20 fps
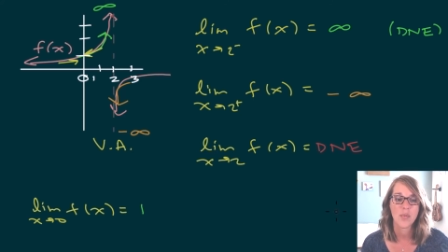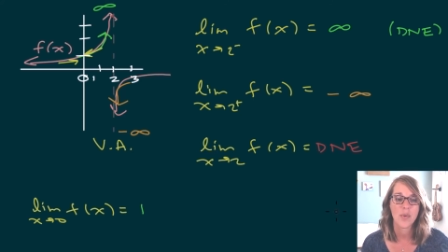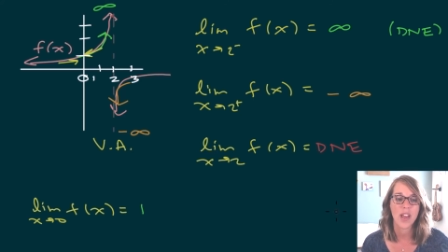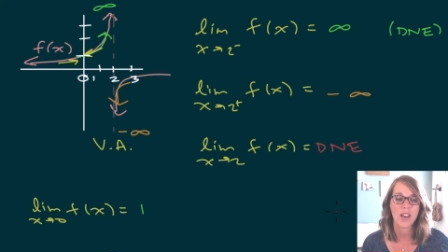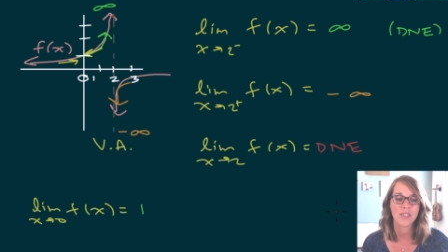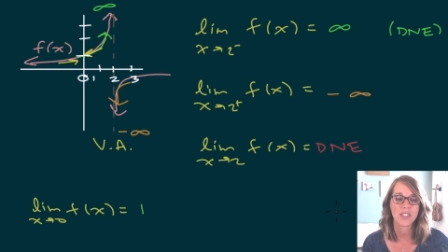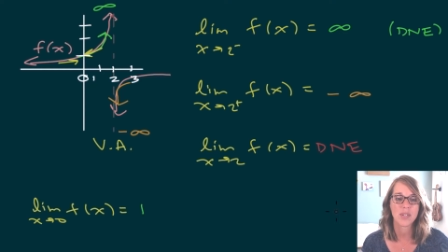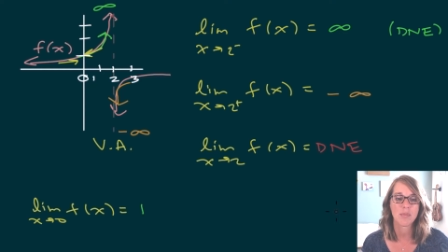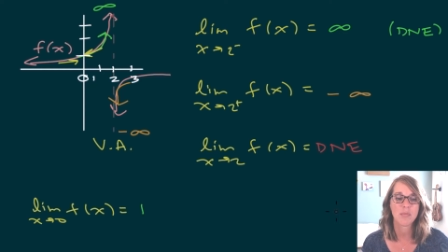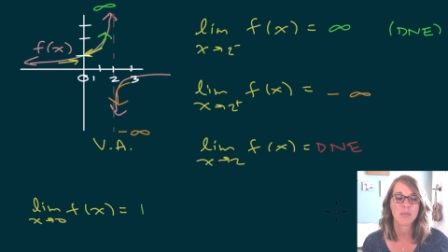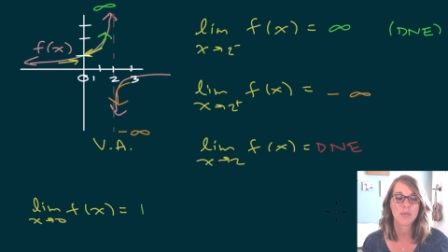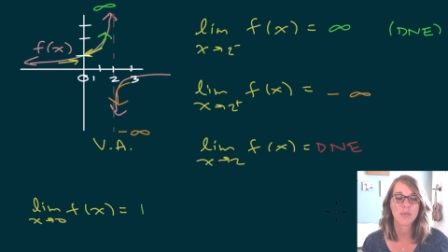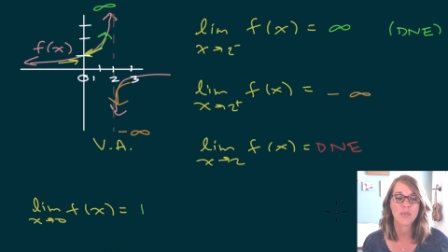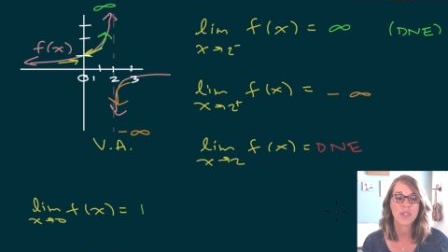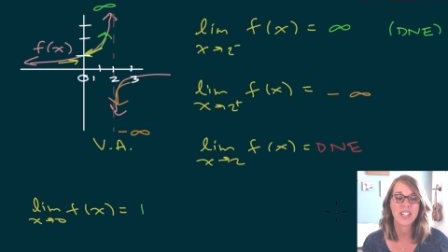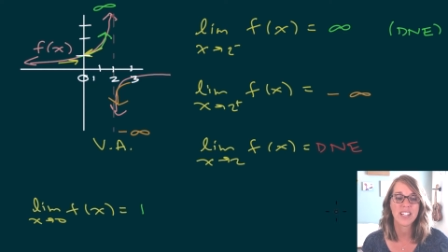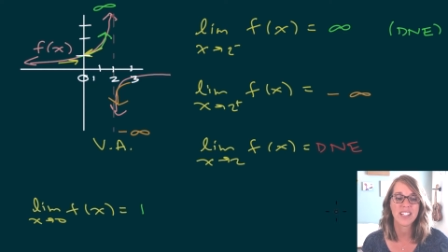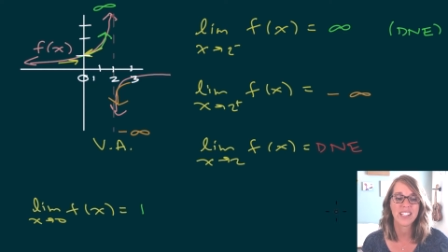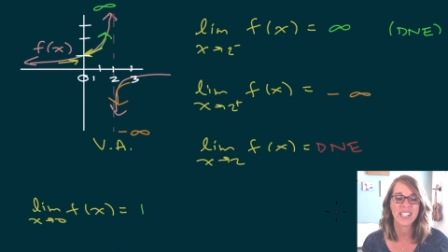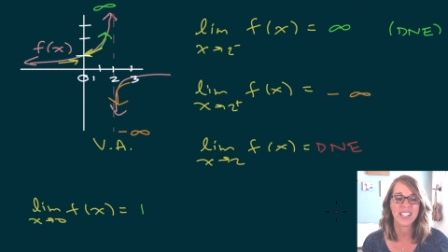We have some
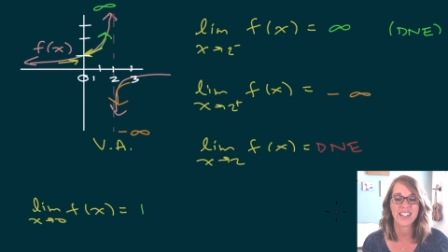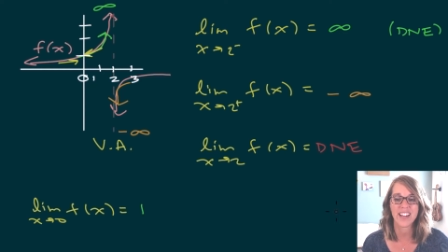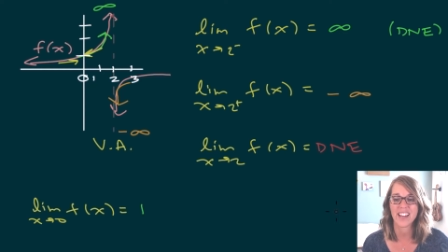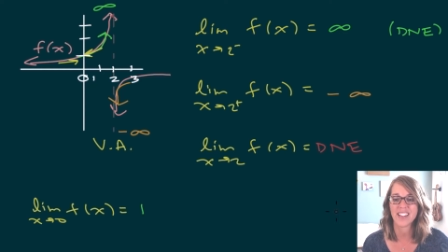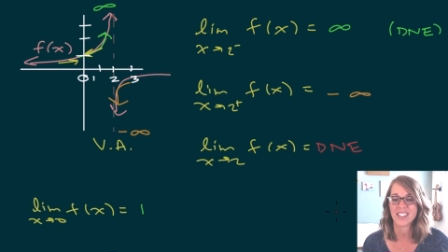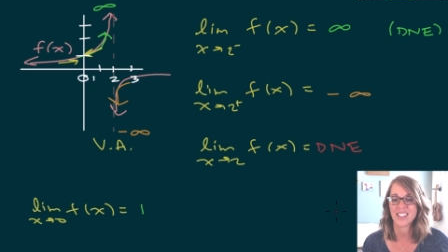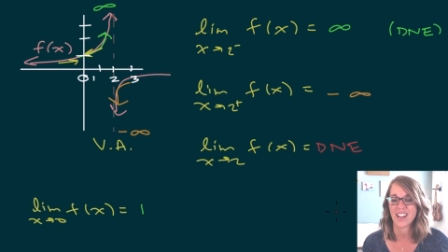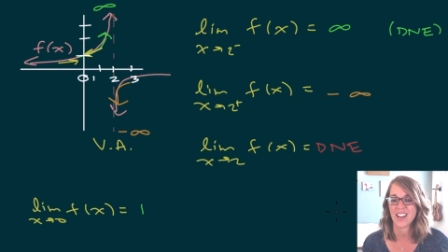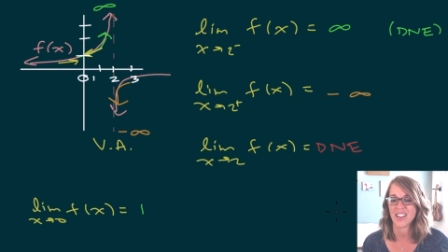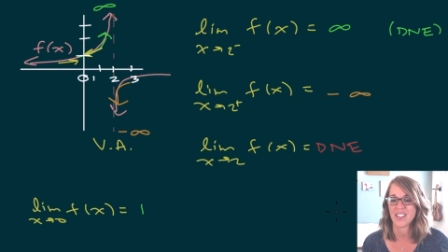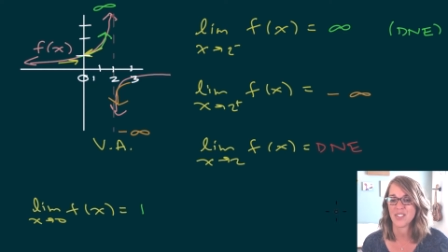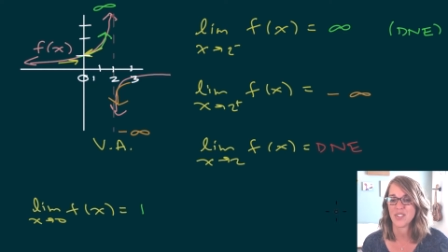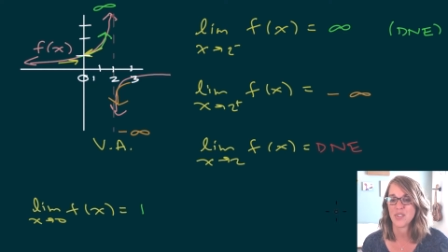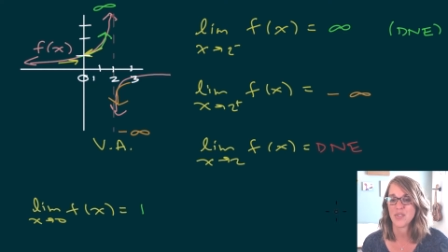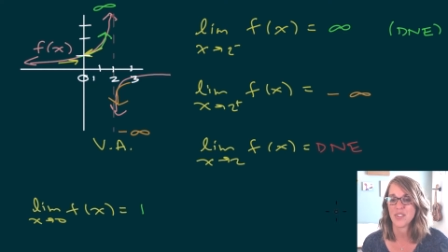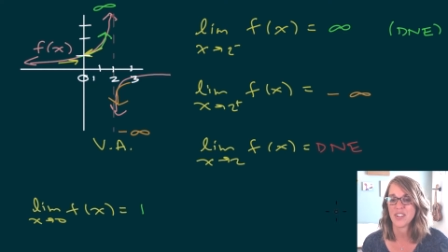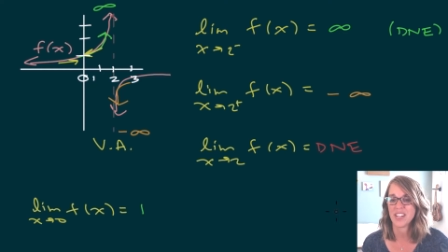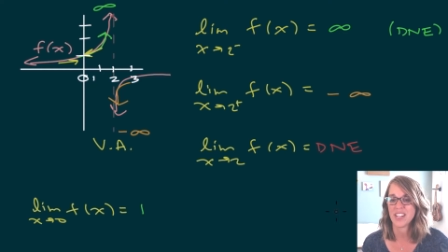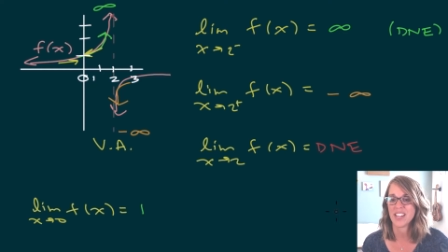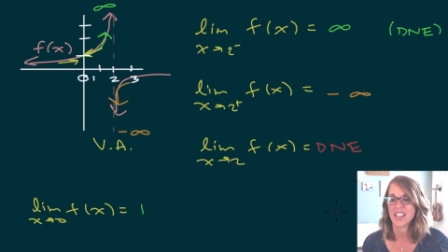really nice
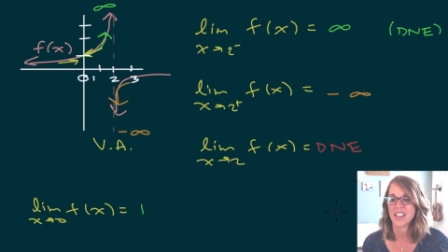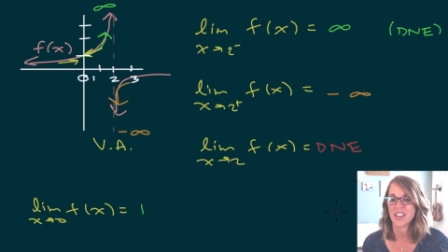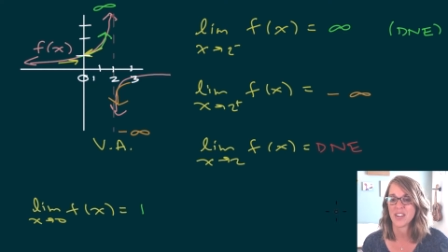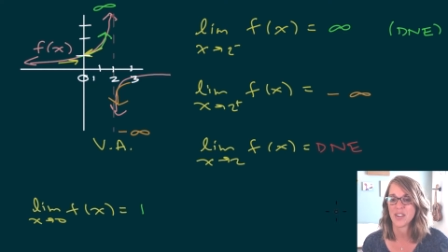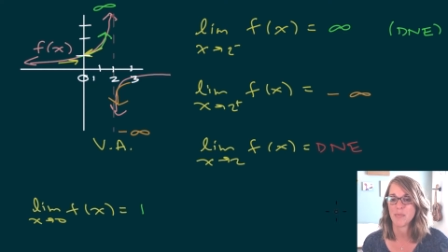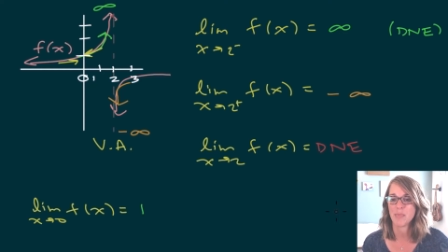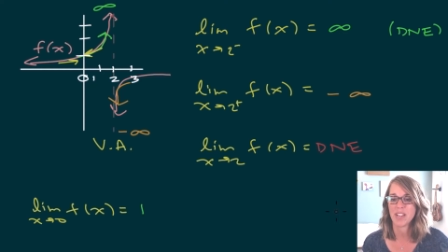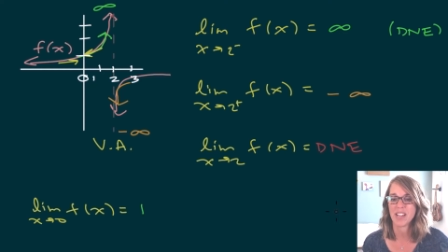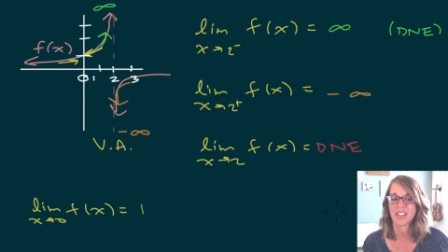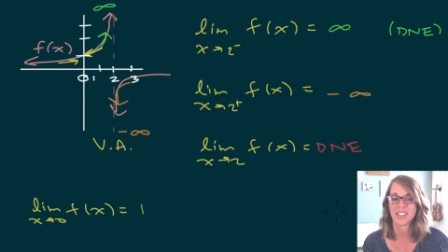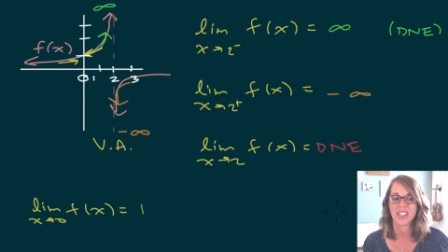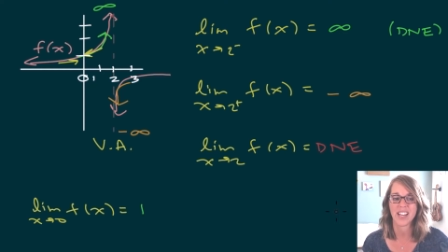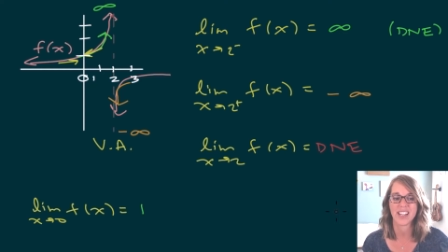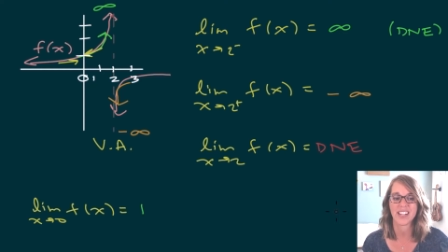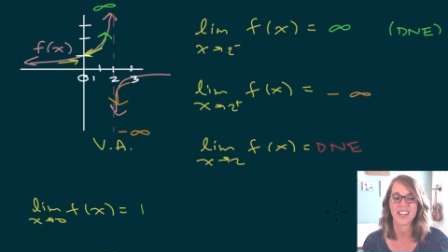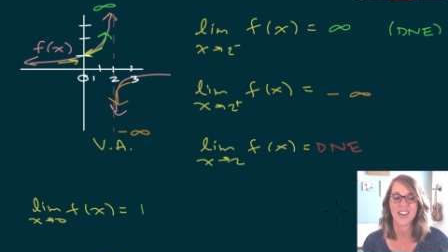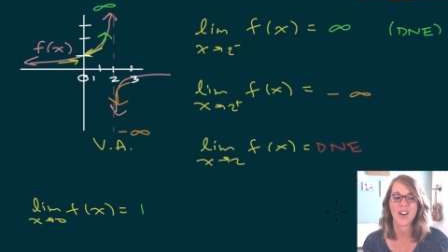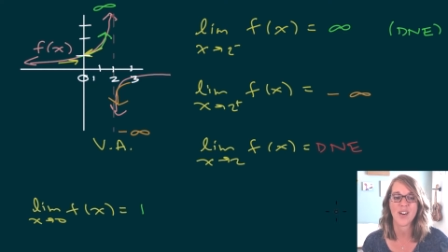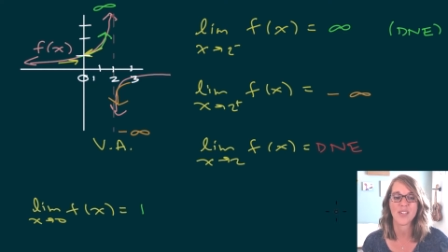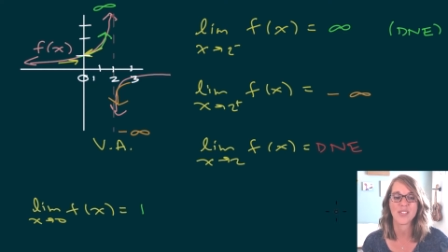continuity here because I
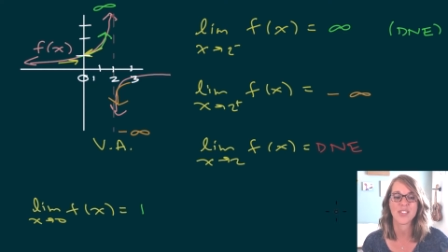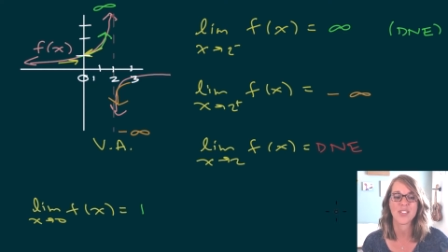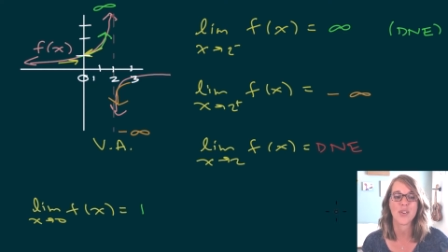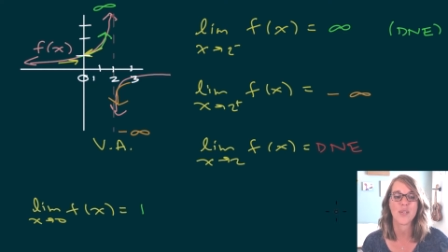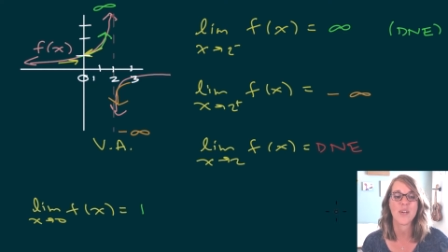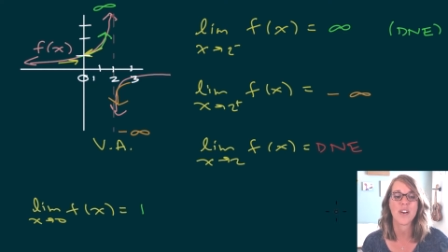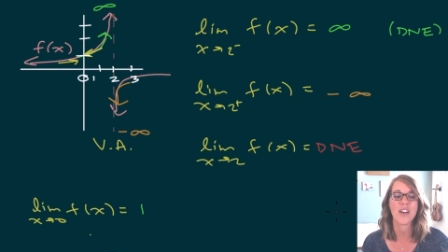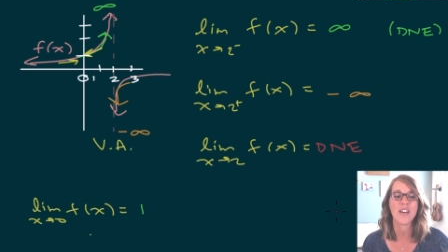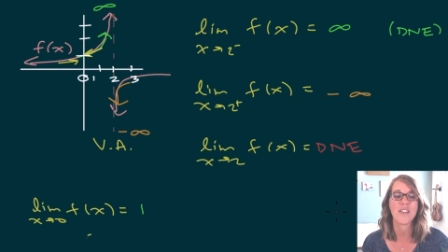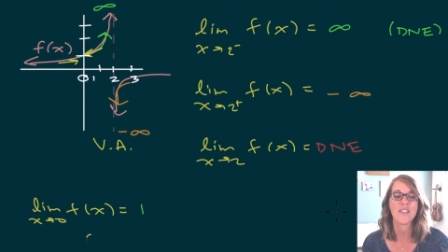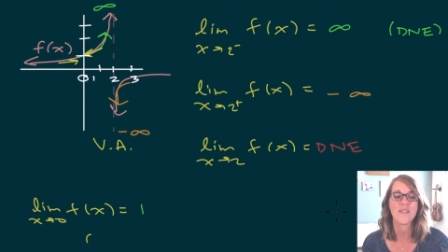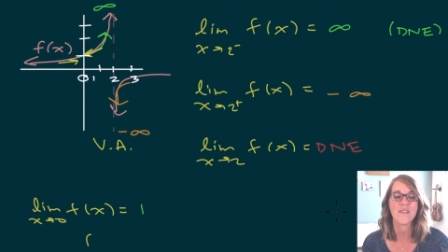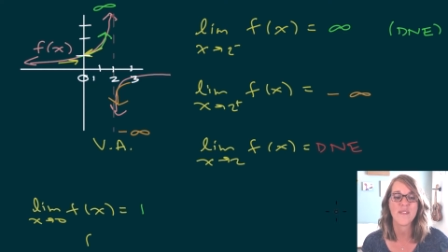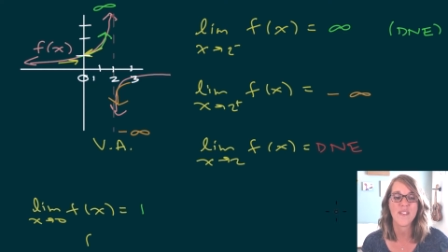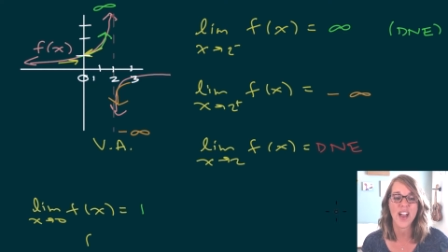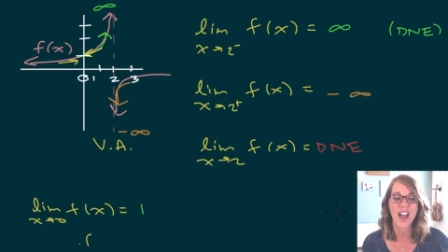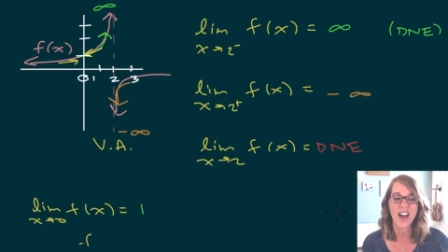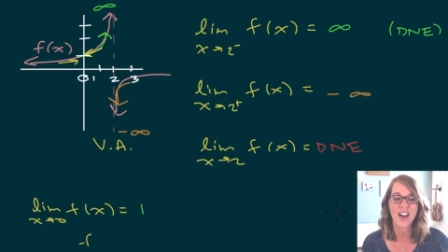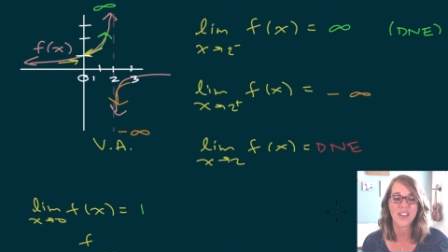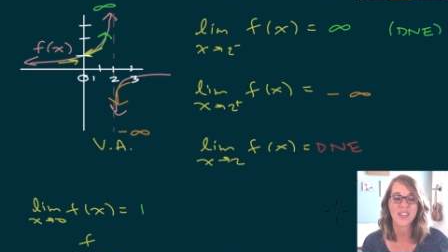can also
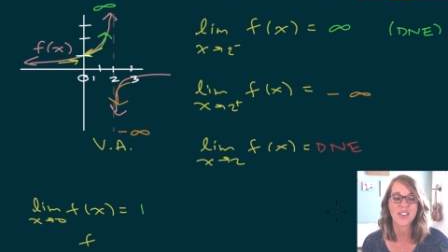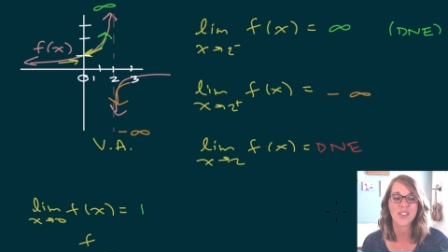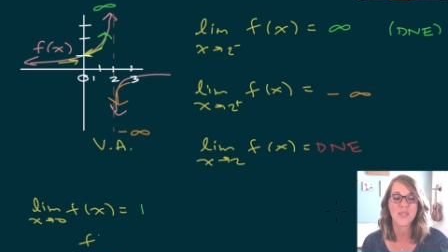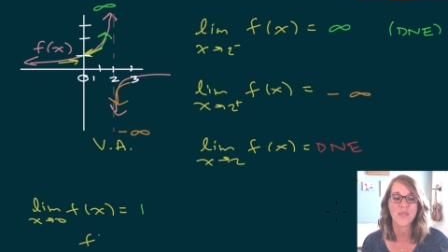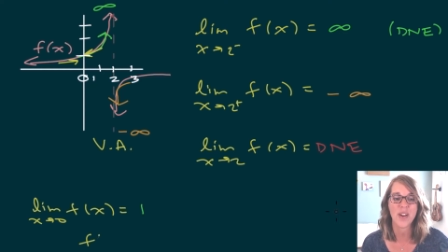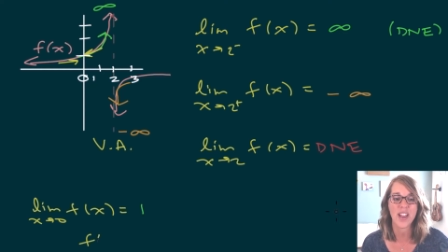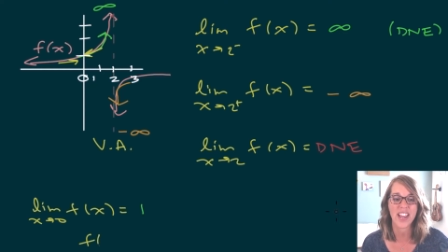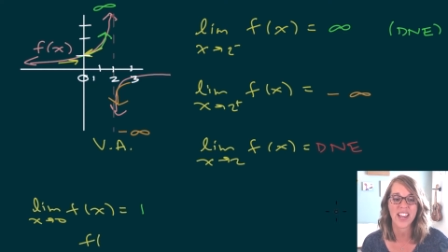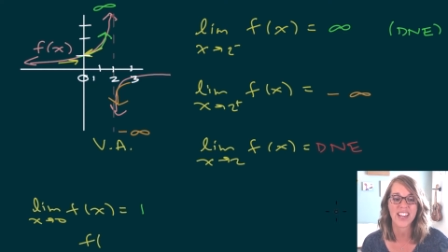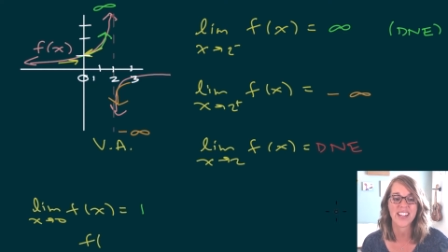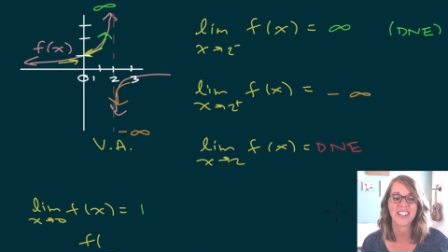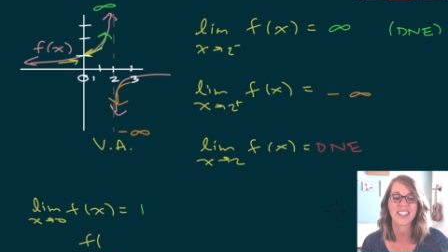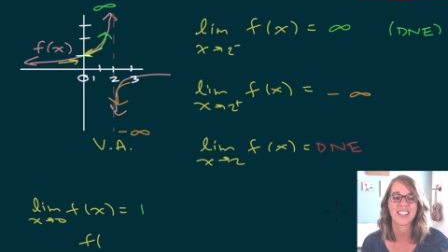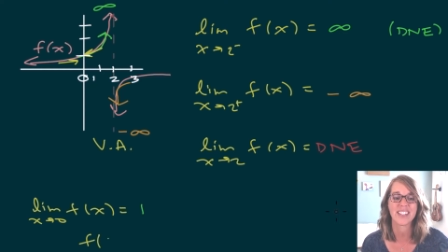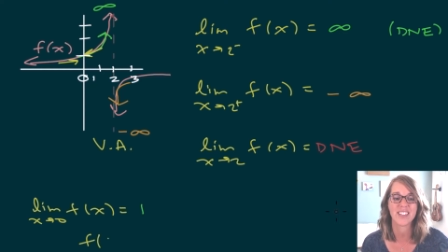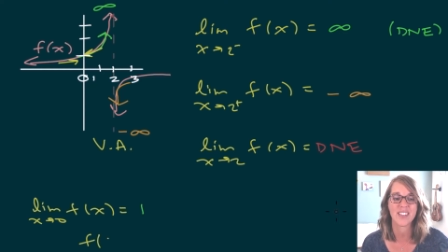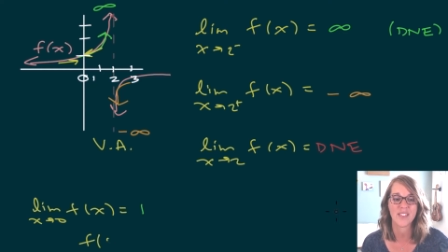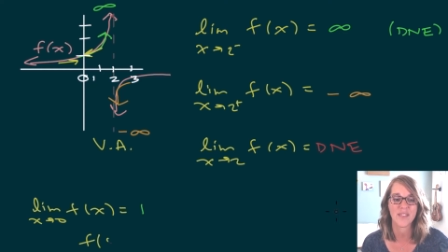evaluate